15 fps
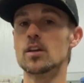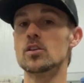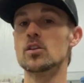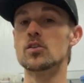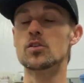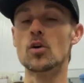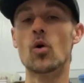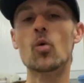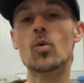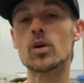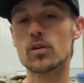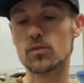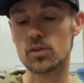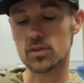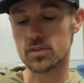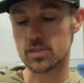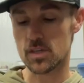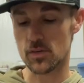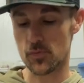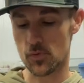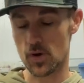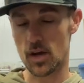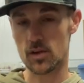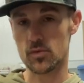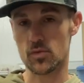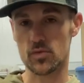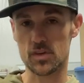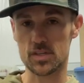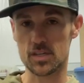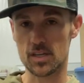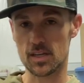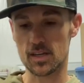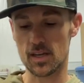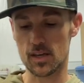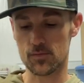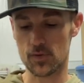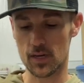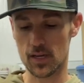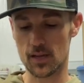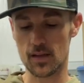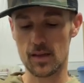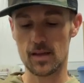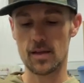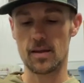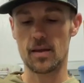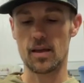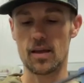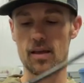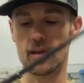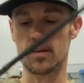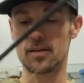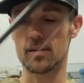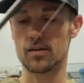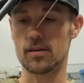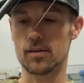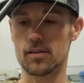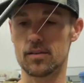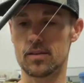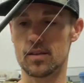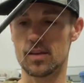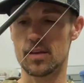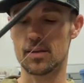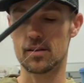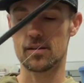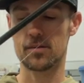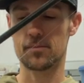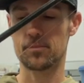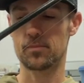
You don't want a real stiff rod for fishing a Ned Rig. And then